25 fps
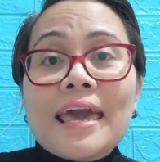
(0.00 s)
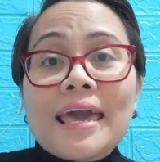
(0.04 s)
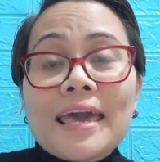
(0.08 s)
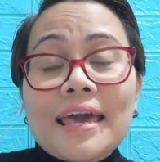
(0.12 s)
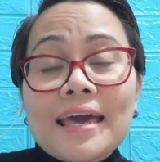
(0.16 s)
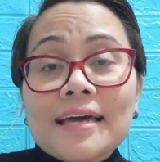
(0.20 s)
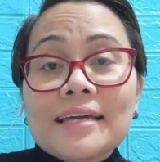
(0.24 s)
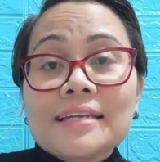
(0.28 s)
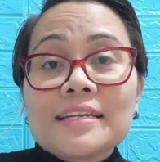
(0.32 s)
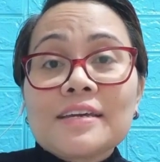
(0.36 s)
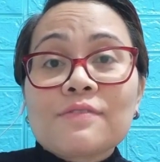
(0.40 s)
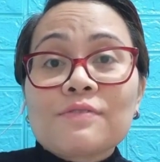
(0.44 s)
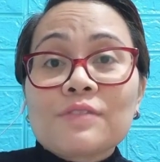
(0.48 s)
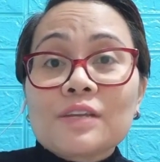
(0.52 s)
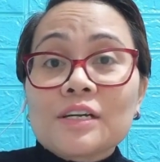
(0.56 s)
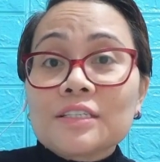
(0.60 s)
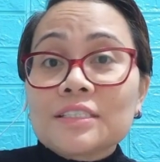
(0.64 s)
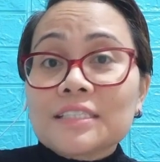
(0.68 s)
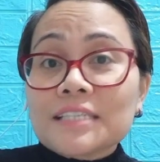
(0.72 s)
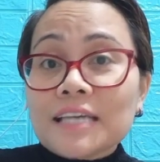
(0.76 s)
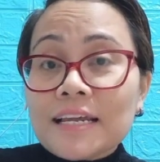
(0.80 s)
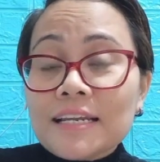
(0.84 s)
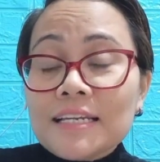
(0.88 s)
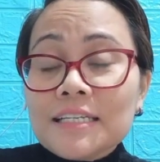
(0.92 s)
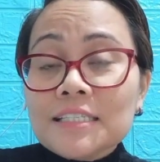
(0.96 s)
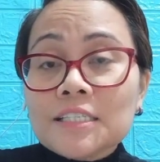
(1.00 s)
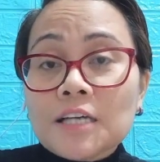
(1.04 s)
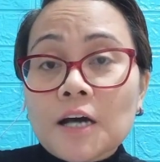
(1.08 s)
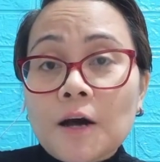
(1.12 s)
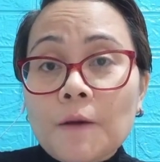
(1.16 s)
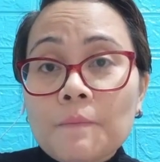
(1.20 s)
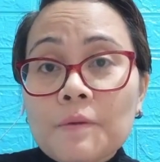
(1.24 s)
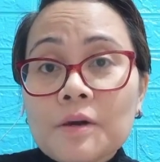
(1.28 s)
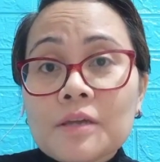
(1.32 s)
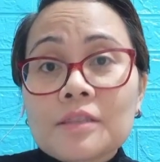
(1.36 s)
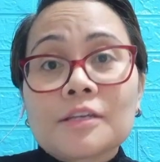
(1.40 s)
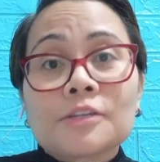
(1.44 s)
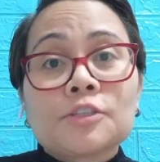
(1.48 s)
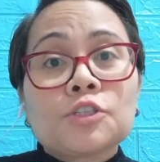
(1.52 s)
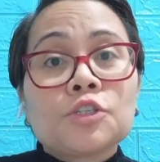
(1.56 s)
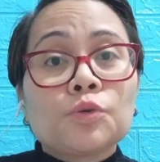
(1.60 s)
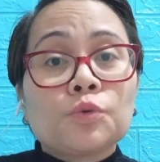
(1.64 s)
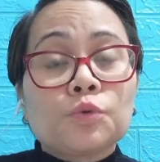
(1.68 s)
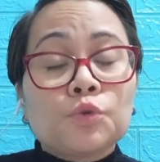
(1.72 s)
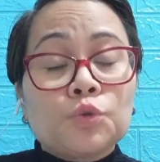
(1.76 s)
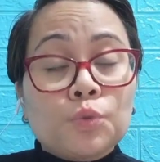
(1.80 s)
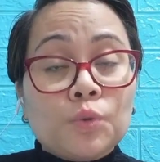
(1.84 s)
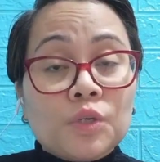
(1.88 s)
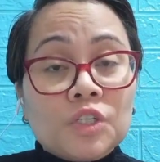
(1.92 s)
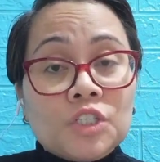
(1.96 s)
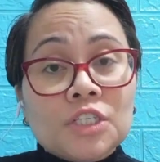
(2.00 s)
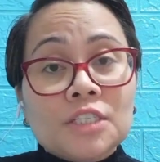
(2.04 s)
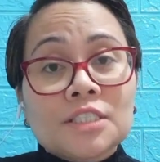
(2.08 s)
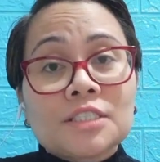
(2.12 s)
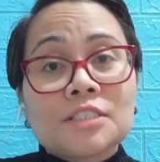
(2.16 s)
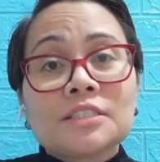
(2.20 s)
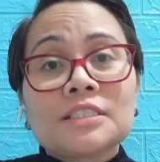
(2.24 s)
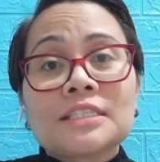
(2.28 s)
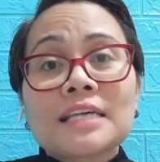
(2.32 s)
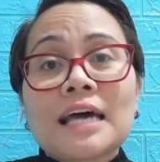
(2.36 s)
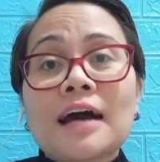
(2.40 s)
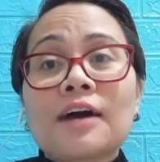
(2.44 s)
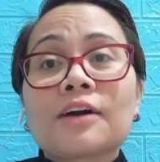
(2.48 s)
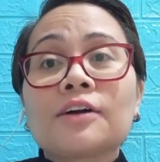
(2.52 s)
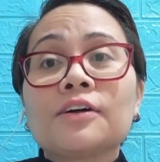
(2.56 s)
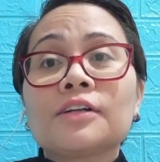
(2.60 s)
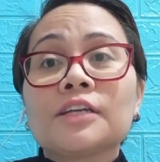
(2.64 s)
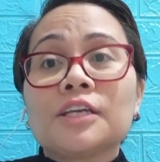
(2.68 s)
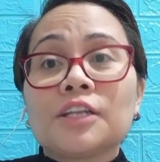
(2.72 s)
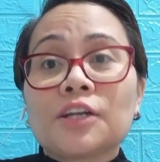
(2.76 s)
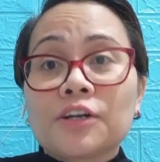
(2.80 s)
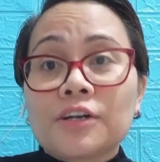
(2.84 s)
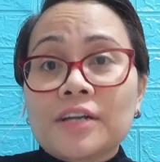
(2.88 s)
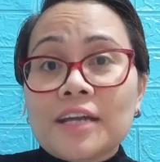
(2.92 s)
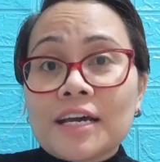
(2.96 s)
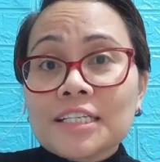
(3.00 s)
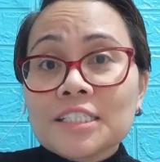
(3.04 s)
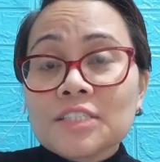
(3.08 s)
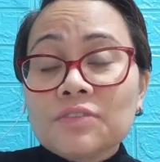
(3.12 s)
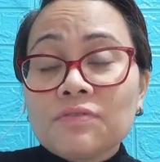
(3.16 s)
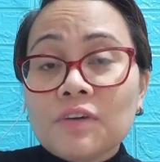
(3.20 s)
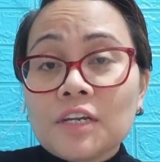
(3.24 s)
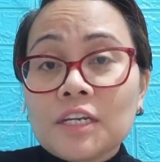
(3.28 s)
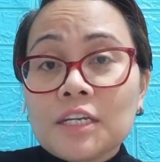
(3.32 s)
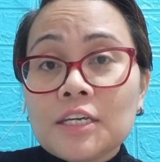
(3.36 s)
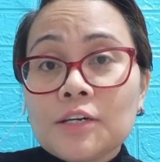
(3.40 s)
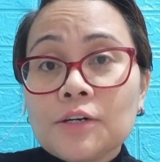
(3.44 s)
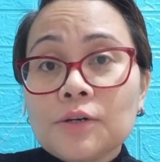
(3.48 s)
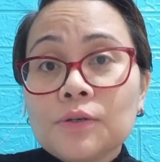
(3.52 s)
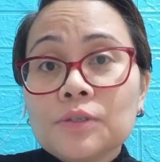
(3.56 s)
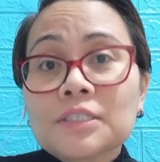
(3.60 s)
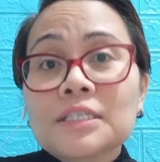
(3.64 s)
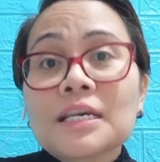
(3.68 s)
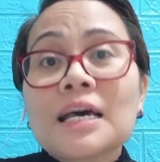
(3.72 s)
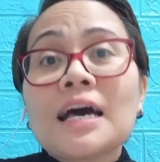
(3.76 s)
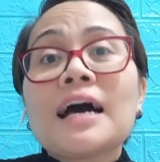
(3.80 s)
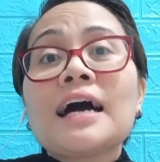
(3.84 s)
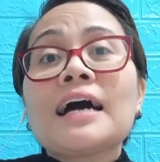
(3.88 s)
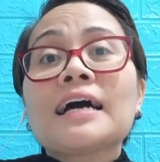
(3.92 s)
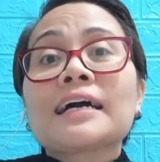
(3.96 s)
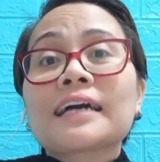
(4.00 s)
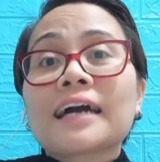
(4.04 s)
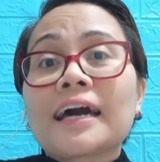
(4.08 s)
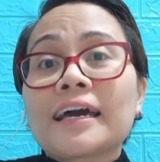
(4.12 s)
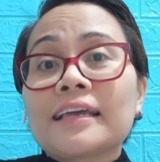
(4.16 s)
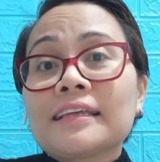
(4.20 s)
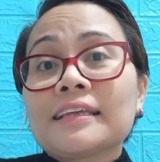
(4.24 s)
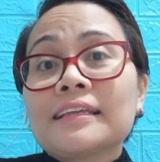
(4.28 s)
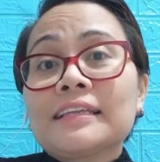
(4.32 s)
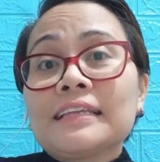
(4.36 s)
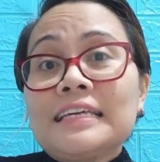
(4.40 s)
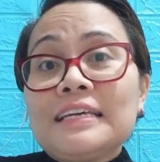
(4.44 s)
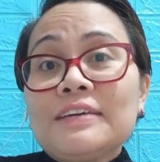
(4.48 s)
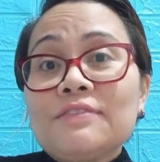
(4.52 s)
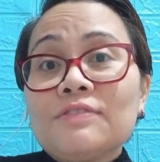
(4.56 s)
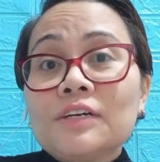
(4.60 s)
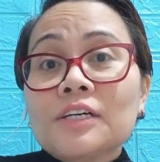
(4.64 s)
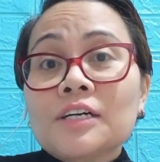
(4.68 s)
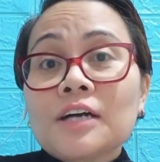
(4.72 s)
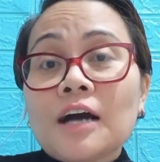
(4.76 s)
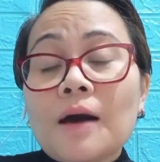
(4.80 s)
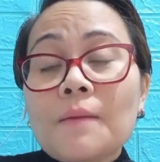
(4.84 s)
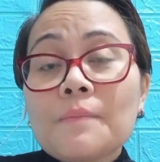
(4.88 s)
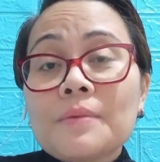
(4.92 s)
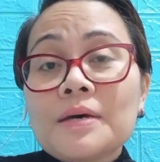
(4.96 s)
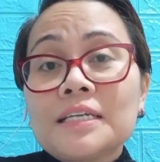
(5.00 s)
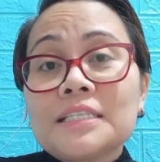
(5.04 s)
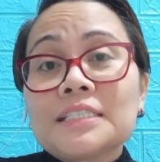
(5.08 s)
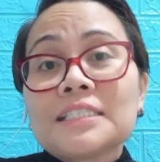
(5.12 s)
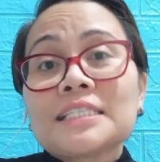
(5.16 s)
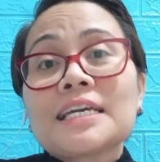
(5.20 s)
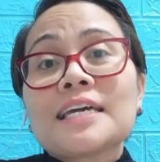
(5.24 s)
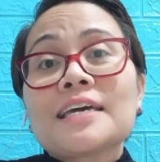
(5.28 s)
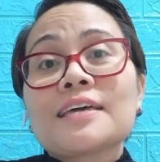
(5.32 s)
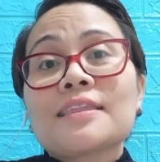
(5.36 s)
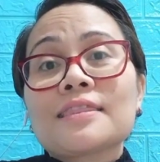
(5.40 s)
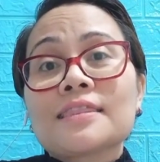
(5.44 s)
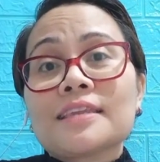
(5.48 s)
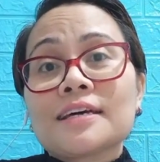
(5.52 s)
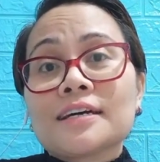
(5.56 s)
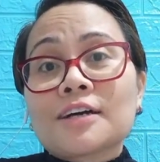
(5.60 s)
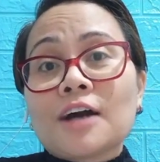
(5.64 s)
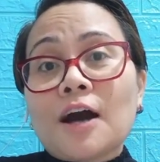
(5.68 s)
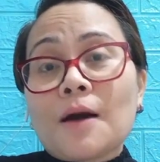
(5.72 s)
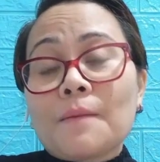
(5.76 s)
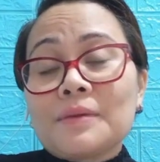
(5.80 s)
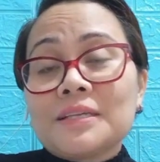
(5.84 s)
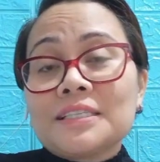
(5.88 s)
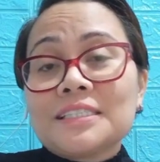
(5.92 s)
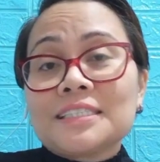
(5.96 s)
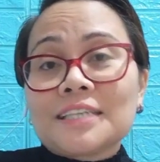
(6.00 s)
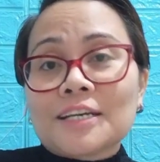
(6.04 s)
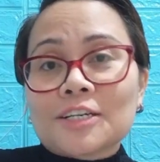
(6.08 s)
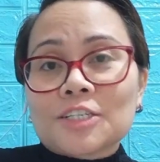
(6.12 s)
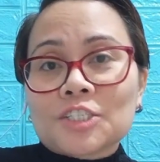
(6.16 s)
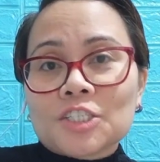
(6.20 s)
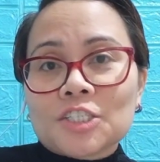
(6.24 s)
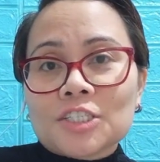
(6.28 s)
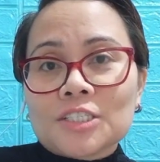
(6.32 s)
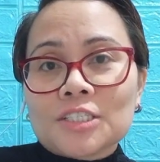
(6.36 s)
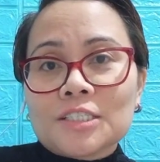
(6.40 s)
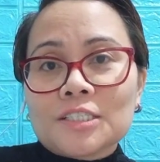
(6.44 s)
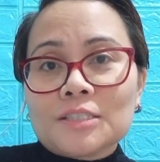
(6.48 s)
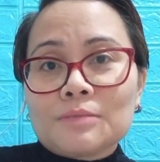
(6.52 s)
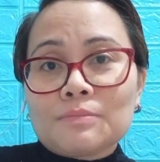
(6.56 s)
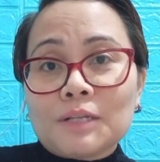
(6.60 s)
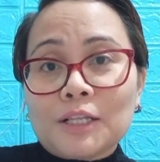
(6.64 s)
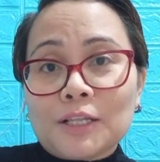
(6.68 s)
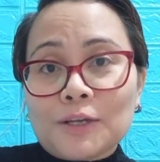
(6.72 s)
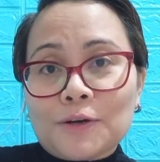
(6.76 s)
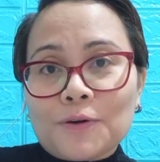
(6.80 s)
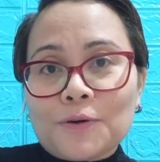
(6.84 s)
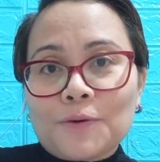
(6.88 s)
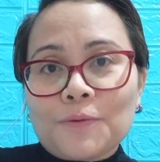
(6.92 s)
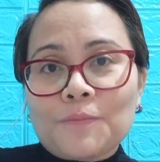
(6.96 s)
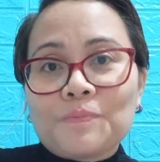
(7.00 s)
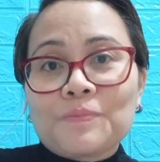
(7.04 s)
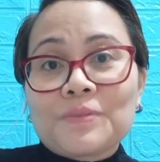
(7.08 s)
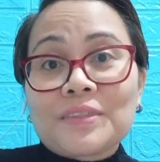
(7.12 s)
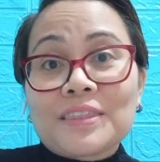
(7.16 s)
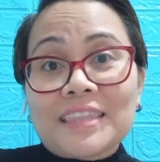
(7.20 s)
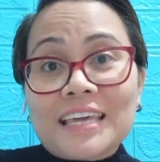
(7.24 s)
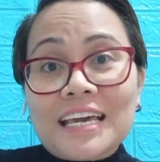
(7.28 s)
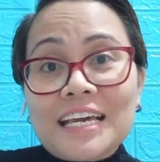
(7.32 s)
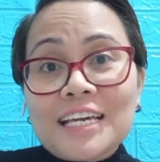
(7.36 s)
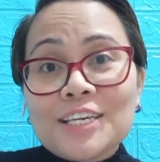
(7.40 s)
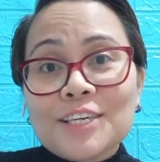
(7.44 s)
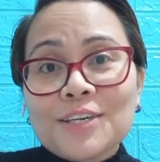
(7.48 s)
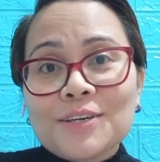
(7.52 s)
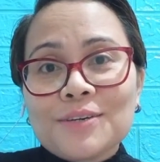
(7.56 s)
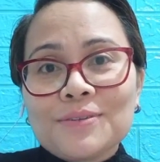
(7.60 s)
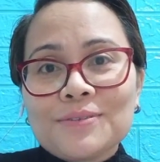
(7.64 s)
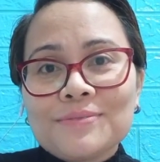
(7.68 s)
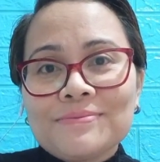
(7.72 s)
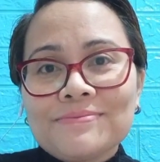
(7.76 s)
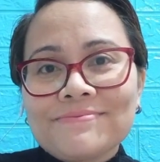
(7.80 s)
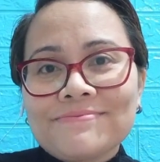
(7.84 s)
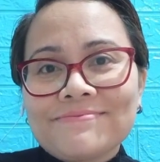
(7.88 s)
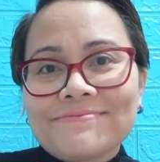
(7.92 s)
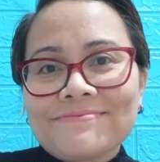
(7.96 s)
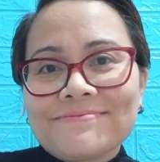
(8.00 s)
And if there's any topic that you would wish us to tackle in our next videos, kindly leave a comment in the comment section below. Thank you.